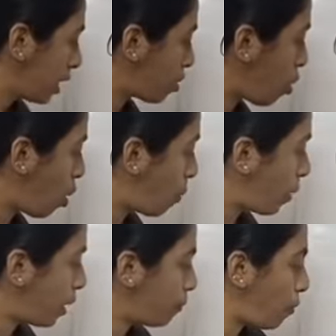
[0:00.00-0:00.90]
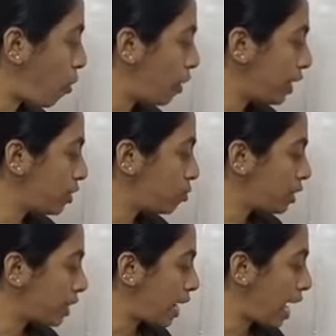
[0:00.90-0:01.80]
Common point to
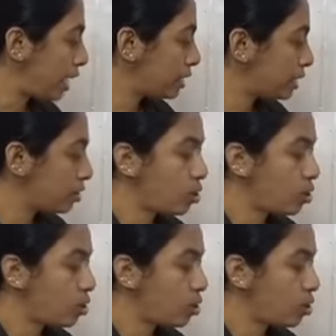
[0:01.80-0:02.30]
the tangent